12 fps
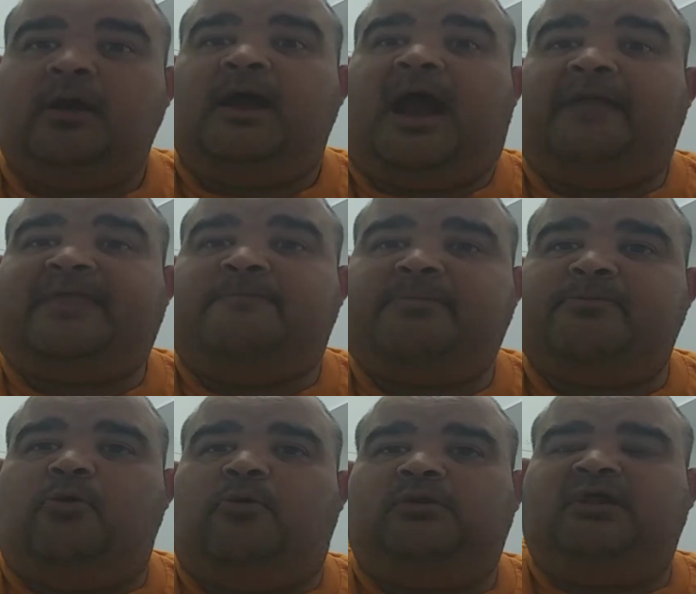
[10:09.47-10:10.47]
I think people
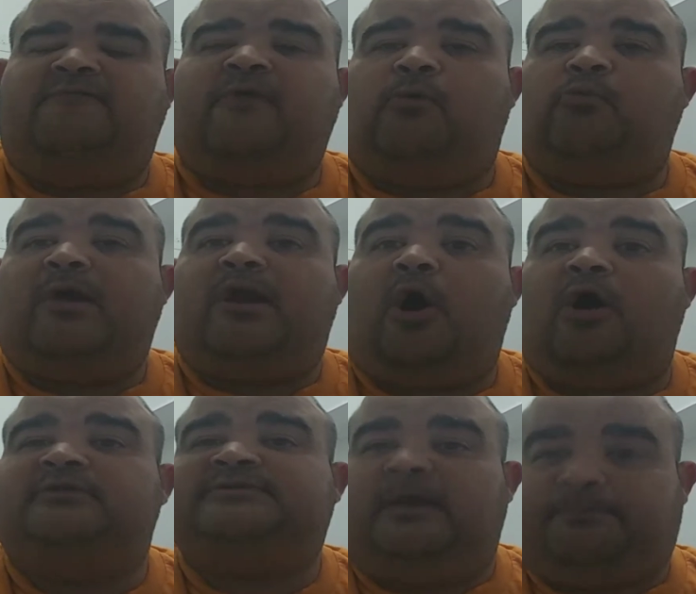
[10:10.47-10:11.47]
will love a rated R
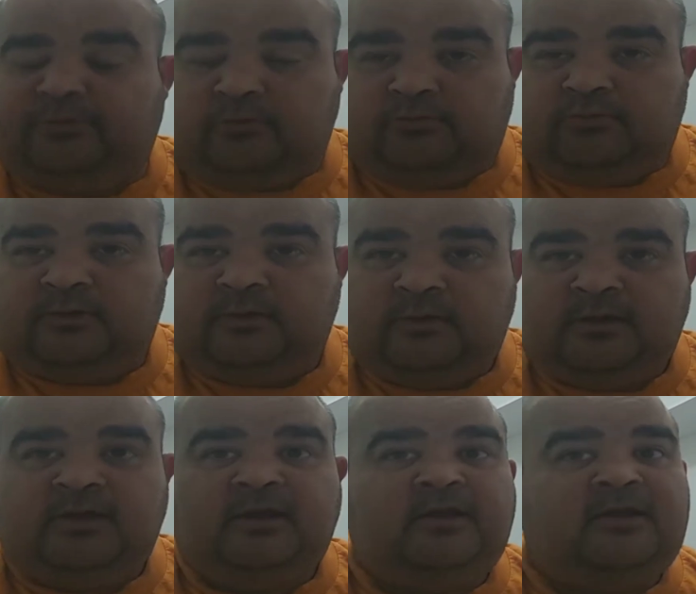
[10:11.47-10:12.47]
Deadpool.
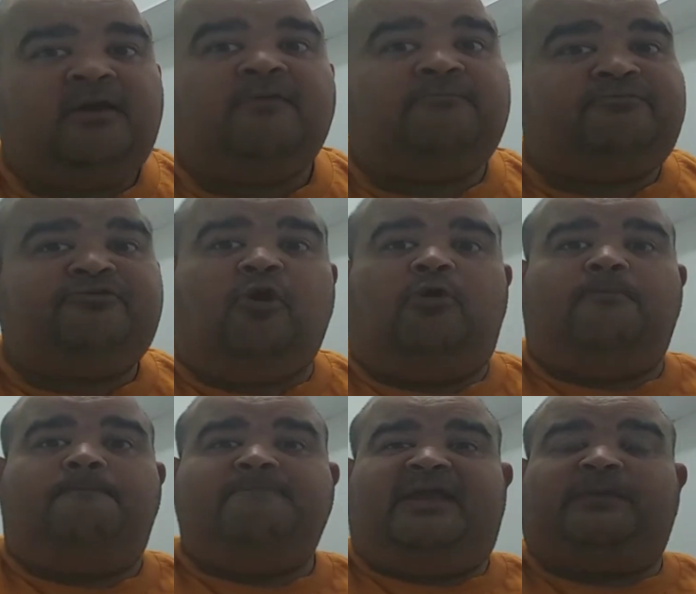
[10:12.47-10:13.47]

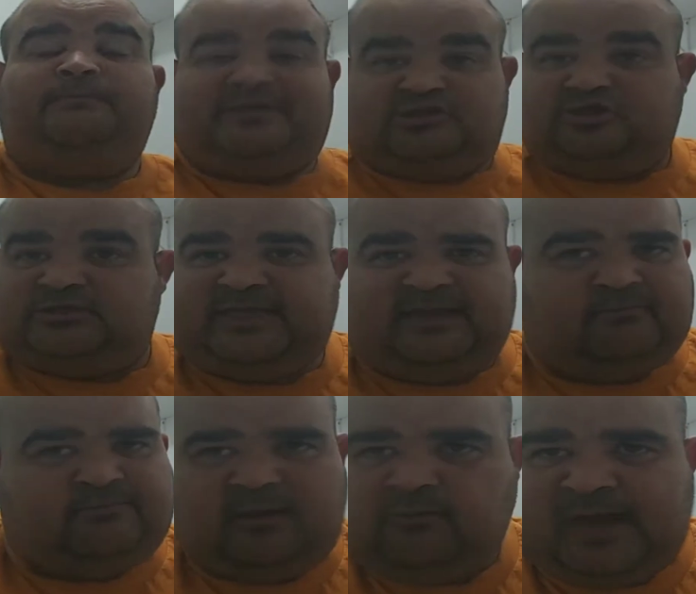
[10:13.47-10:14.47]
Don't make it PG-13.
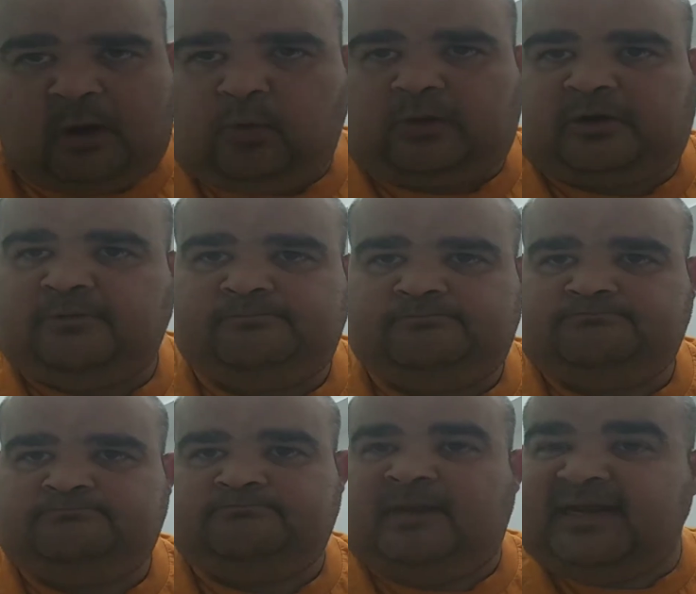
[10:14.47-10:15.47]
It will not work.
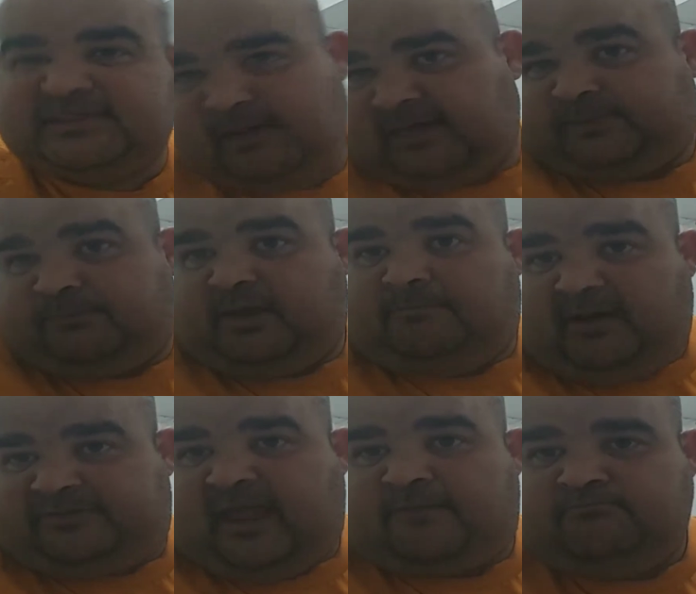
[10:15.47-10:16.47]
And that's my opinion
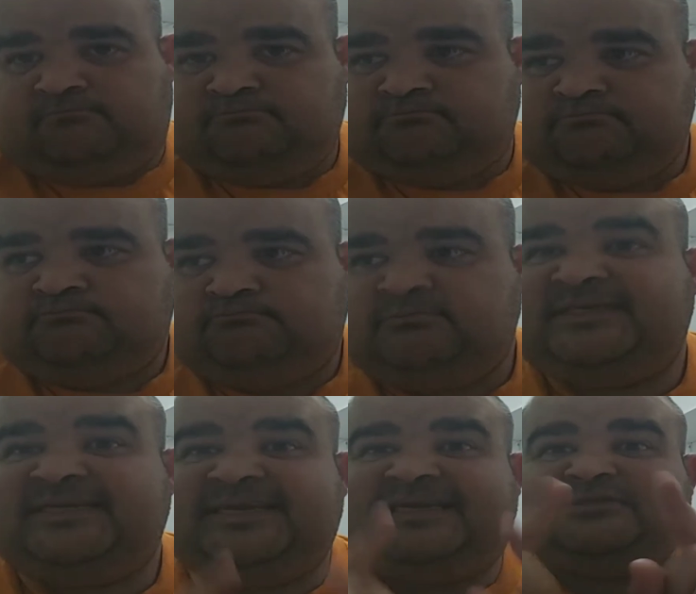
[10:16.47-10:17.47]
about that.
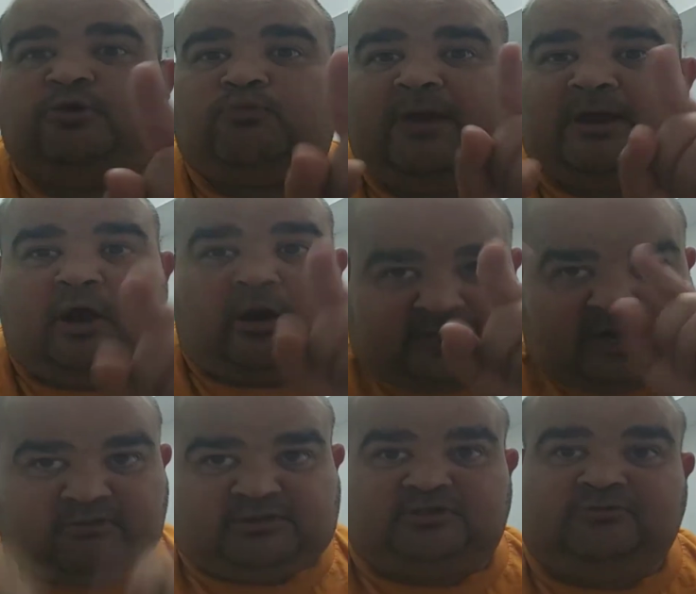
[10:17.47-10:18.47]
He's a rated R character.